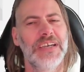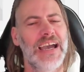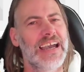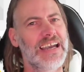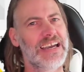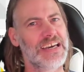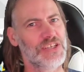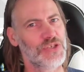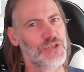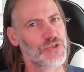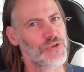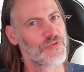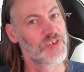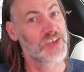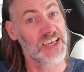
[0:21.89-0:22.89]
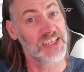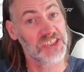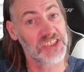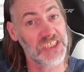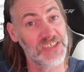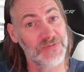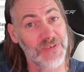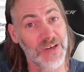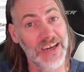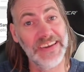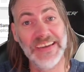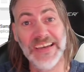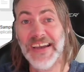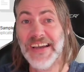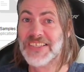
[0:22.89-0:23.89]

And you've guessed it right.